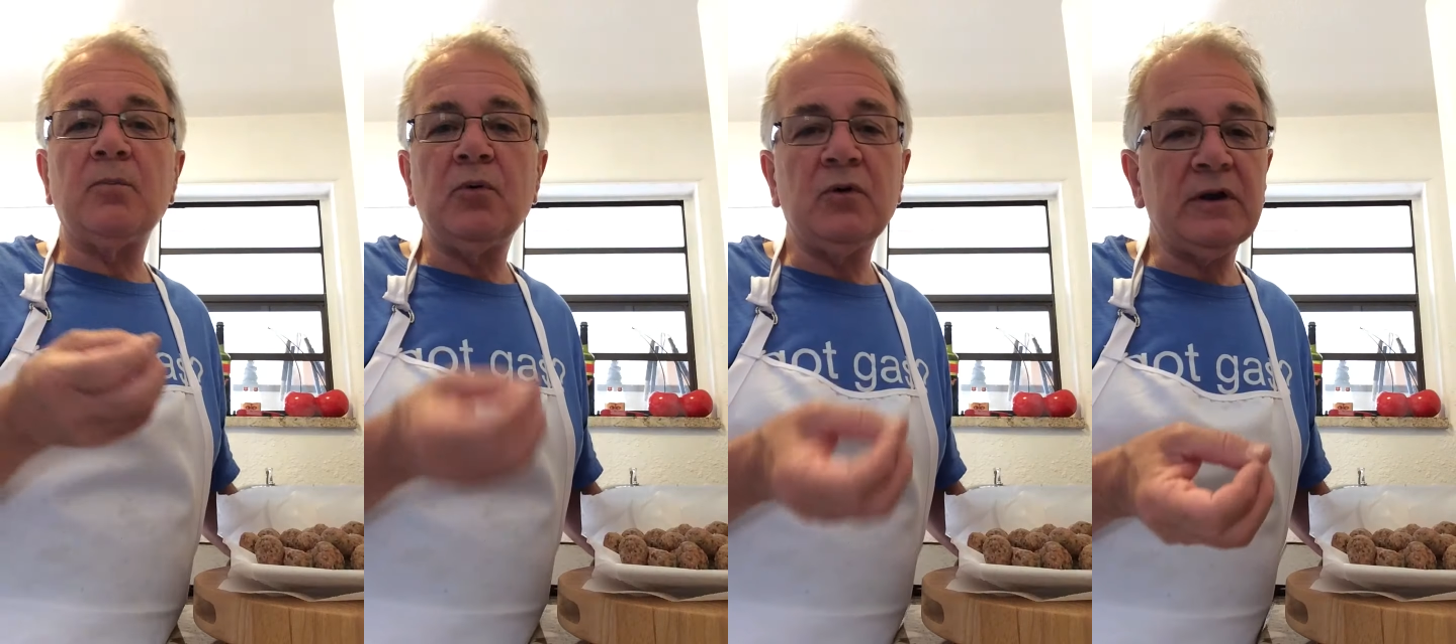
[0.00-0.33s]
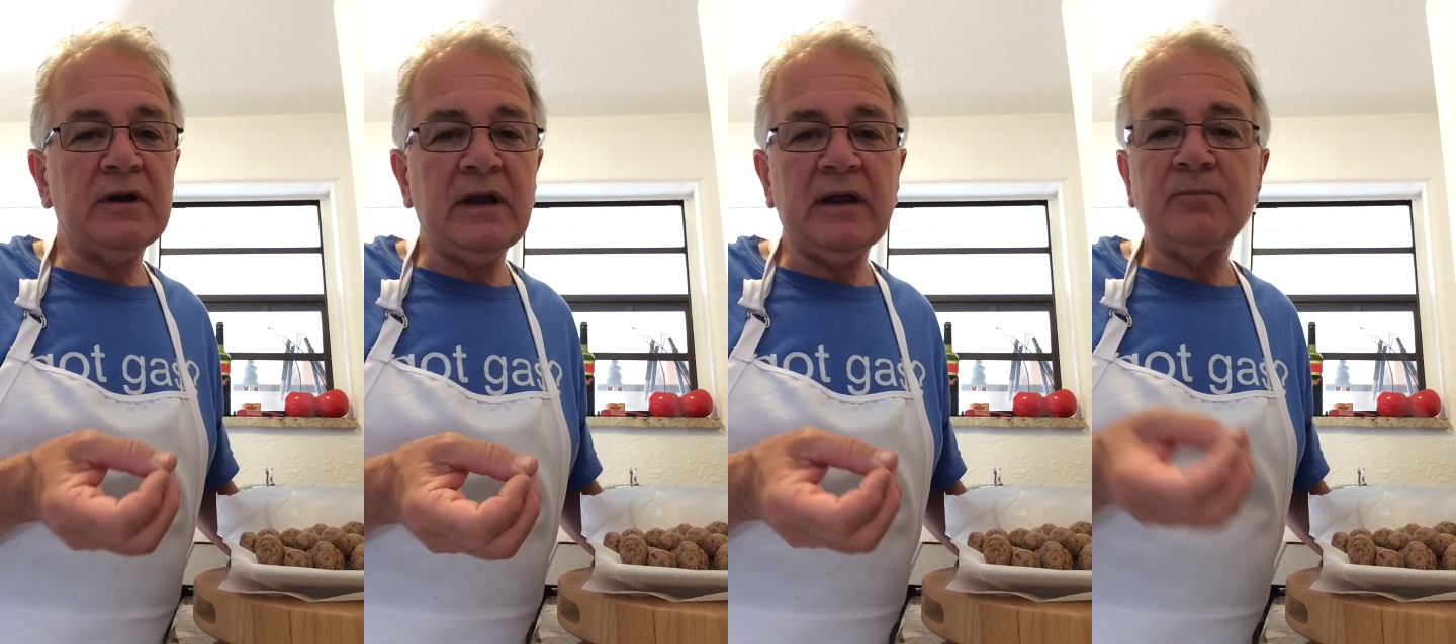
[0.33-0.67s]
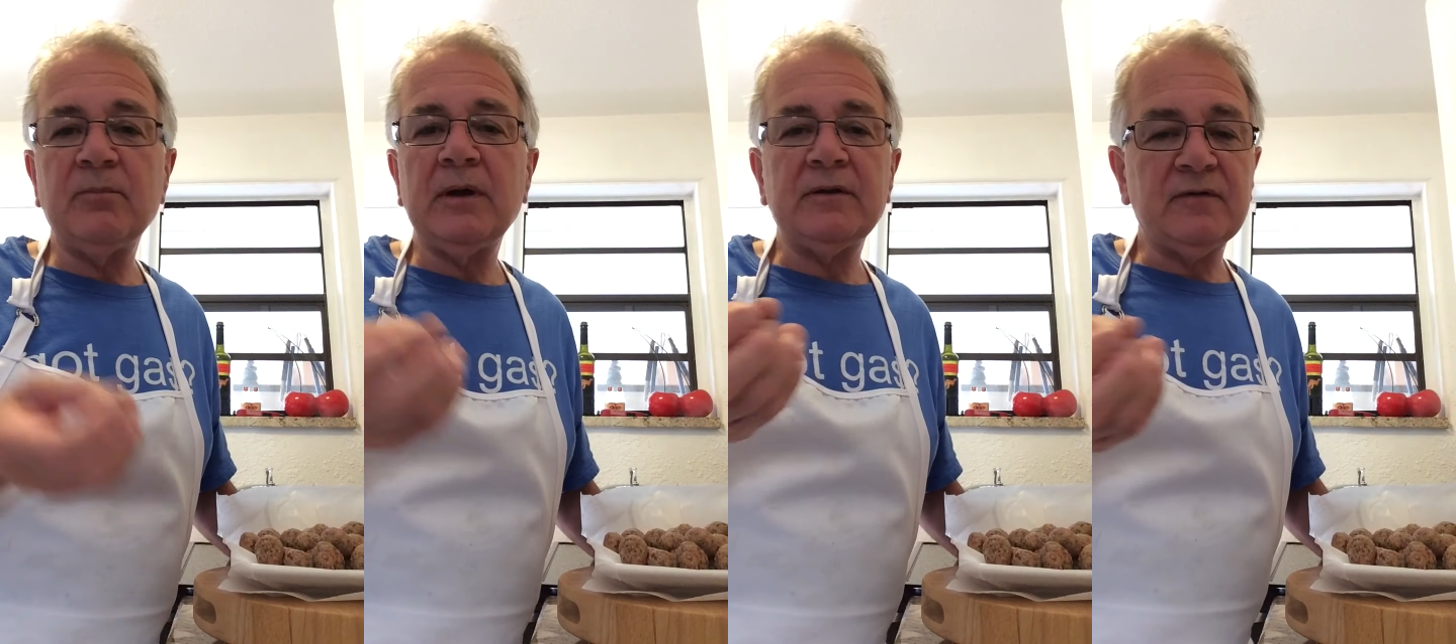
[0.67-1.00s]
put it in,
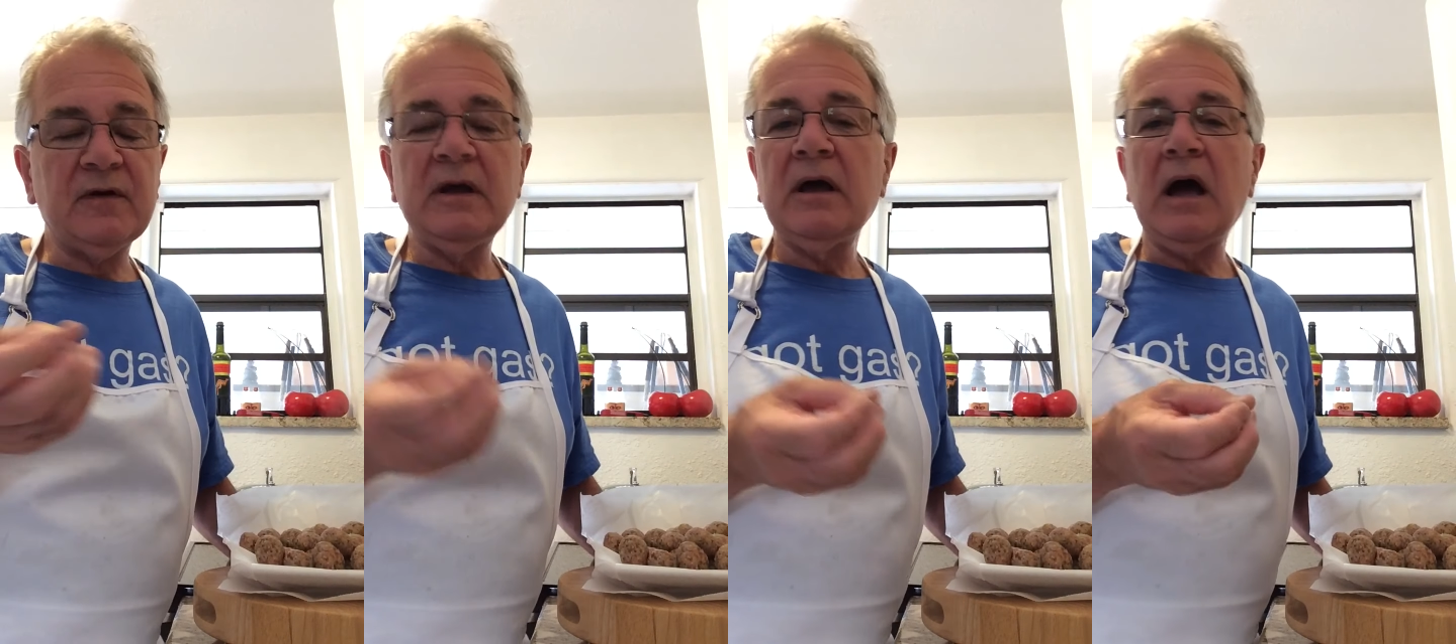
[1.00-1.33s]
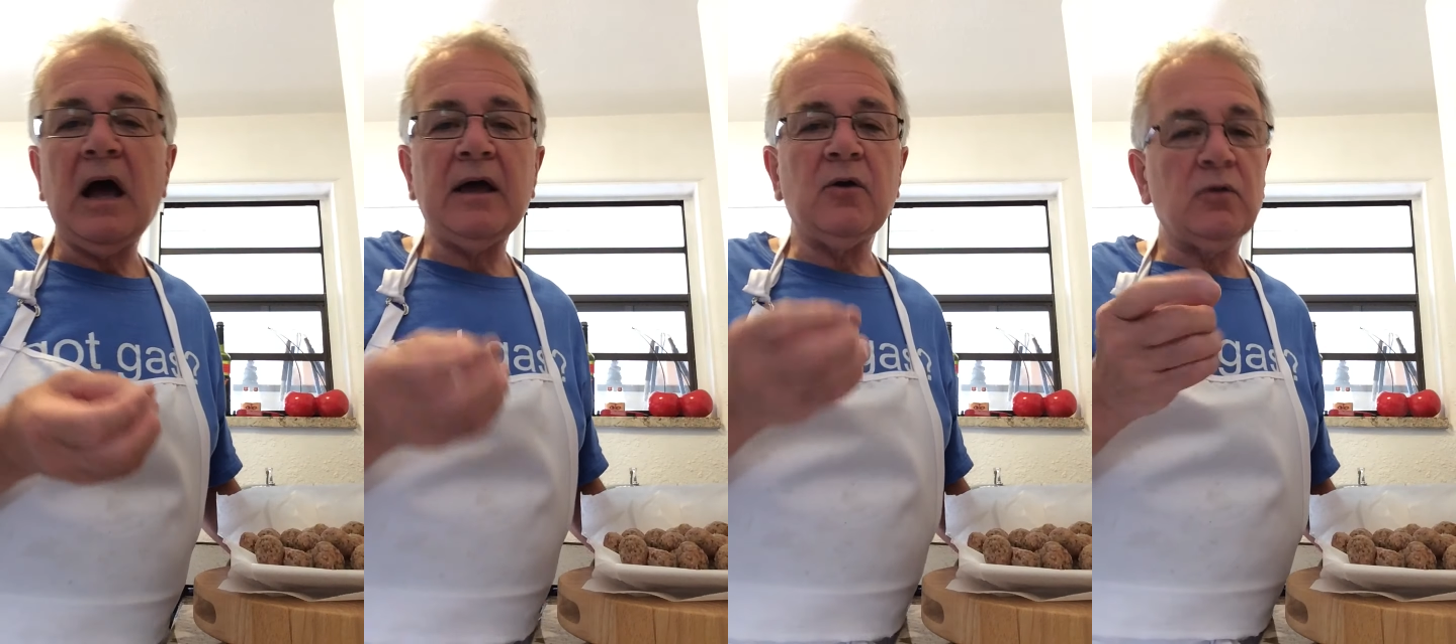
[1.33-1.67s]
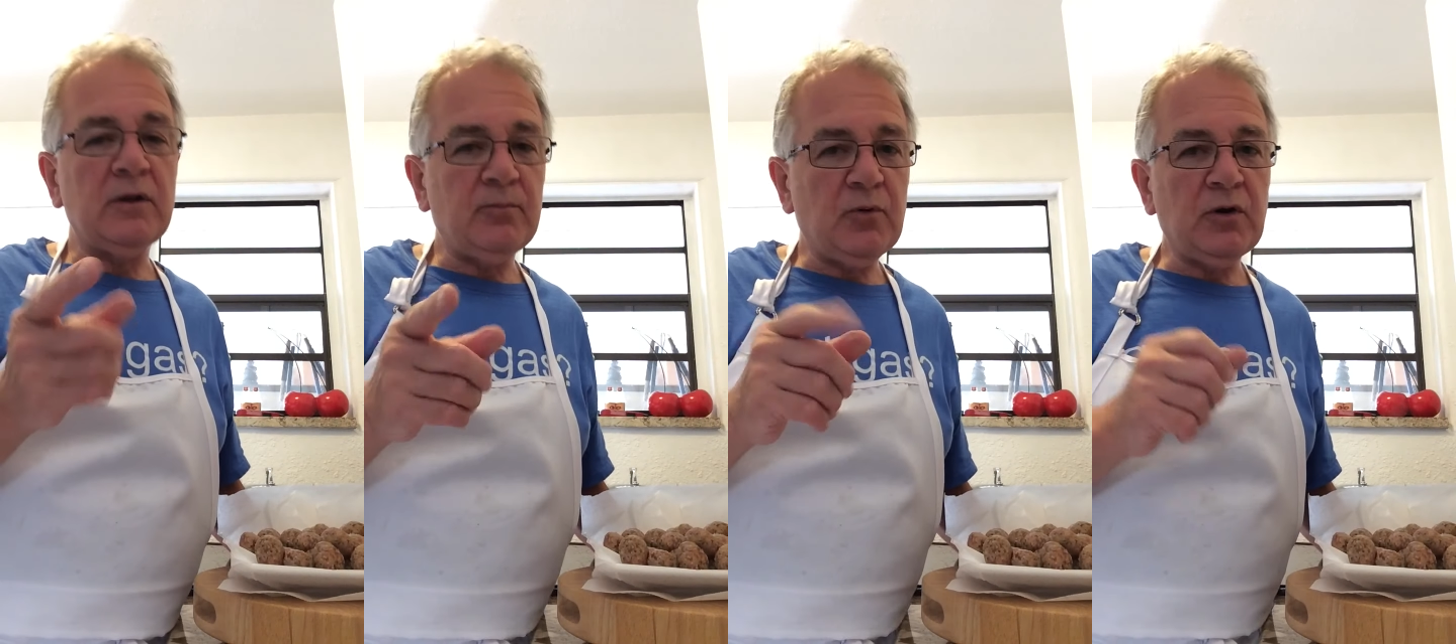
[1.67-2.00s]
but I
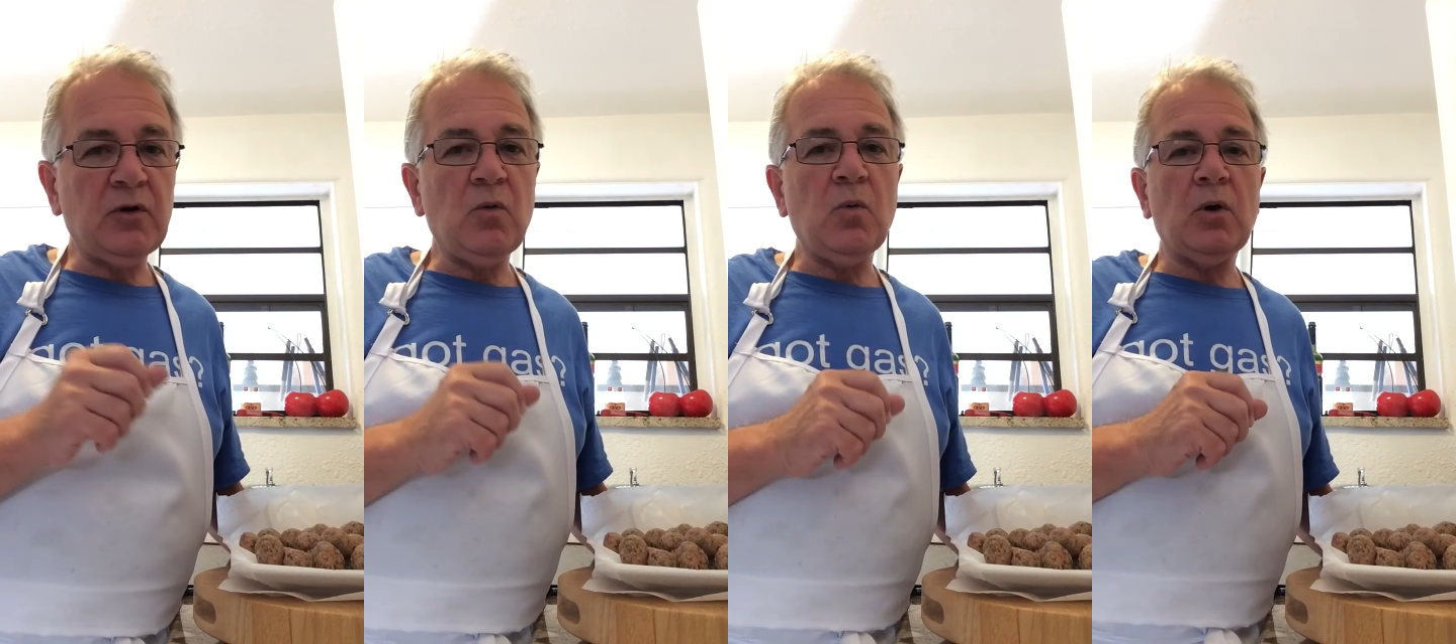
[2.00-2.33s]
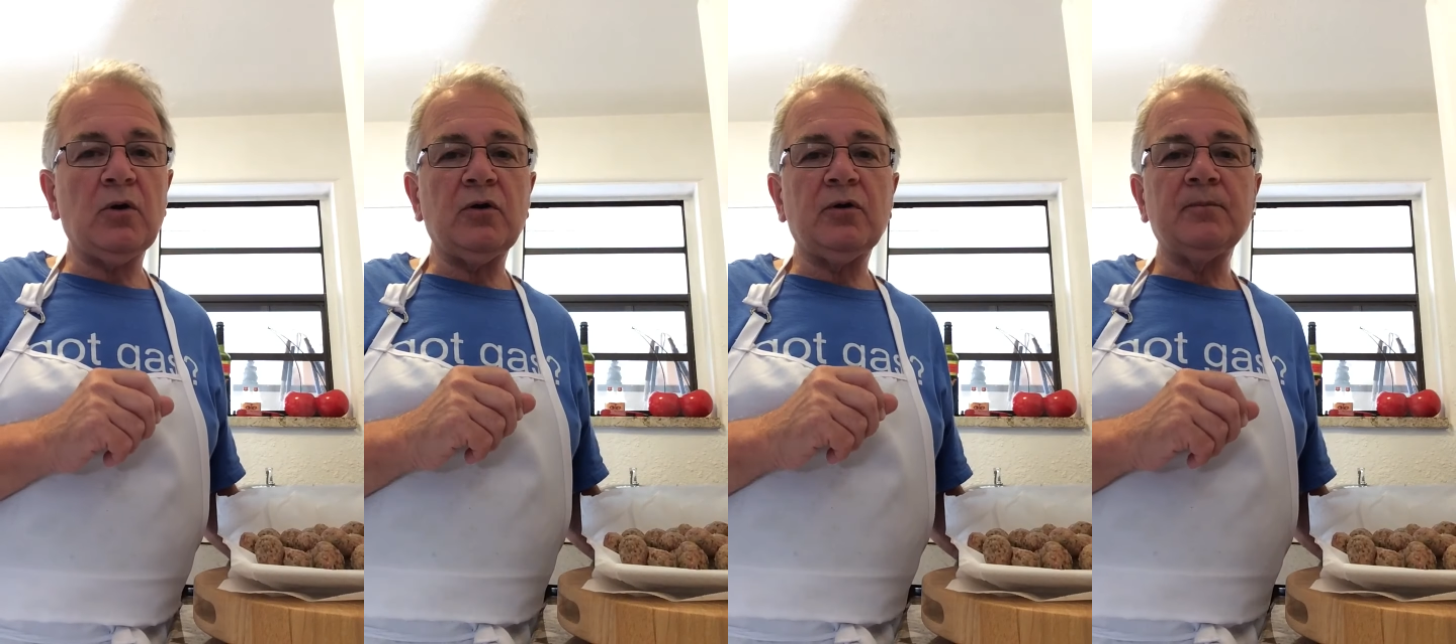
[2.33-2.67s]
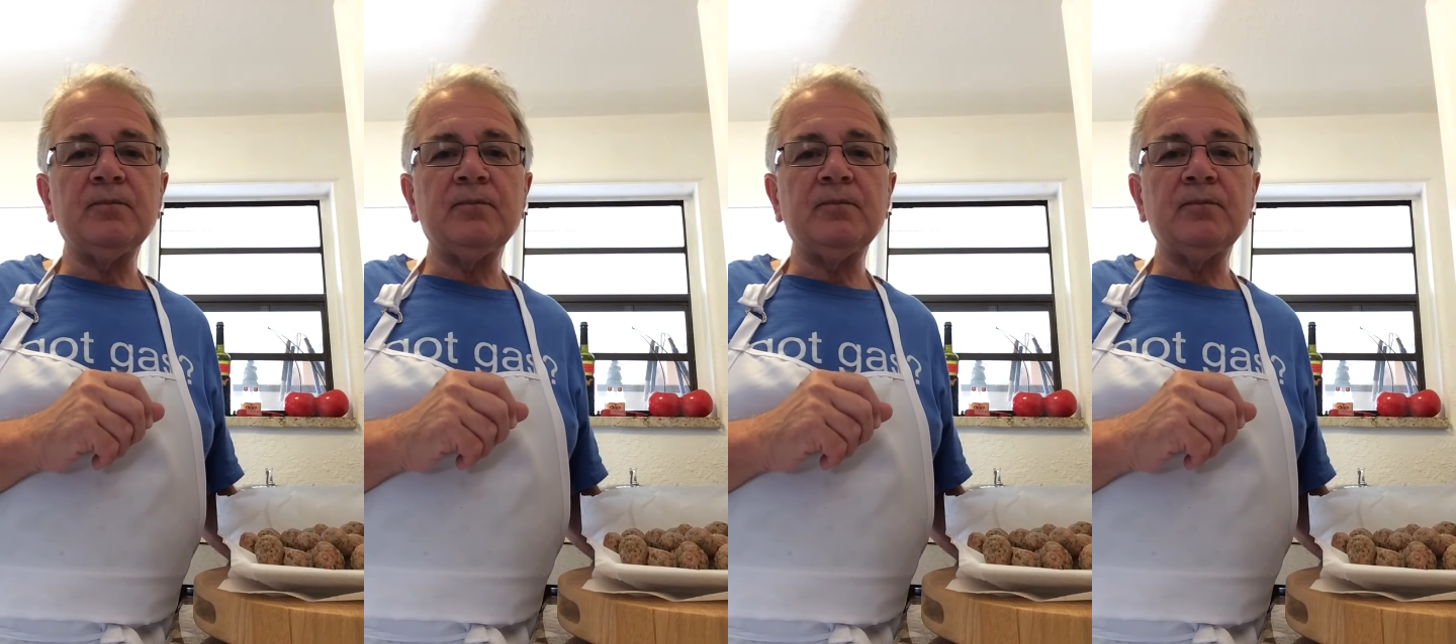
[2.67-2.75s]
only put a 1/4.